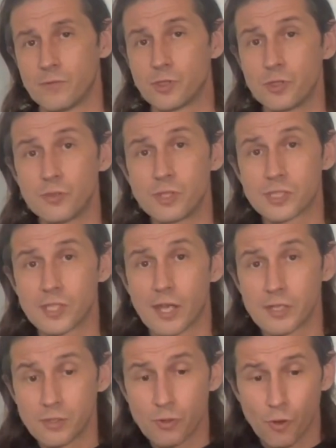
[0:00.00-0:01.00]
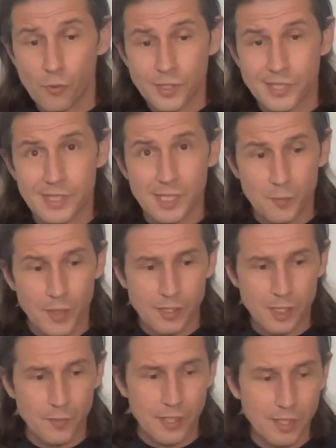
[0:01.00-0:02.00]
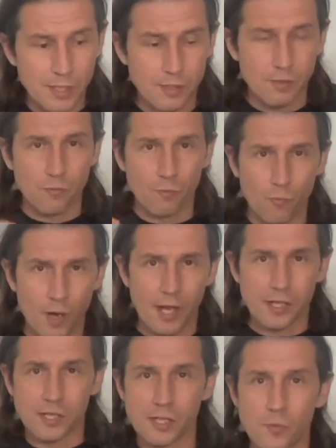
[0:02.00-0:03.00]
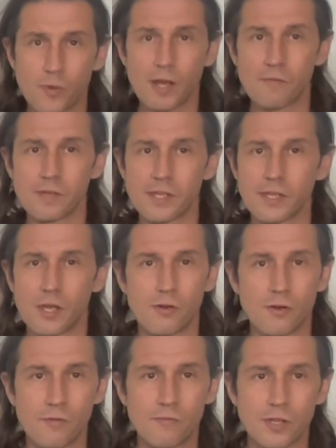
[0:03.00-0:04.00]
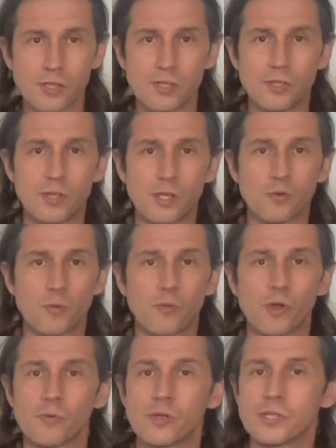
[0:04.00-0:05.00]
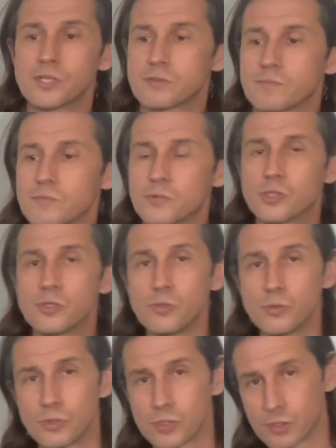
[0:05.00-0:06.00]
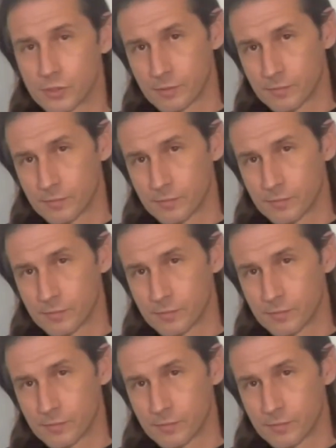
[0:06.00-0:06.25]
Do you always think about something and rationally weigh everything out, or eventually do you get to a point where you just choose?